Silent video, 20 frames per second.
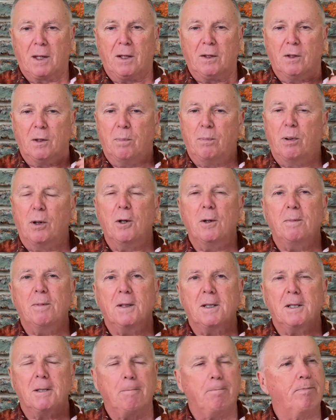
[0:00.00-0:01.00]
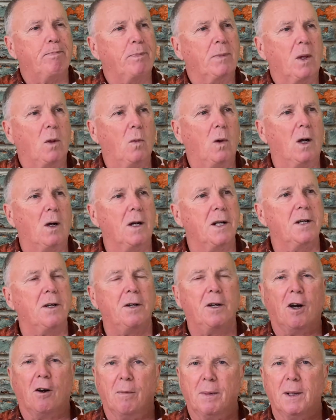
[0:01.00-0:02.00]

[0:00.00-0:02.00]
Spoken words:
The purpose? Well, I don't know. I've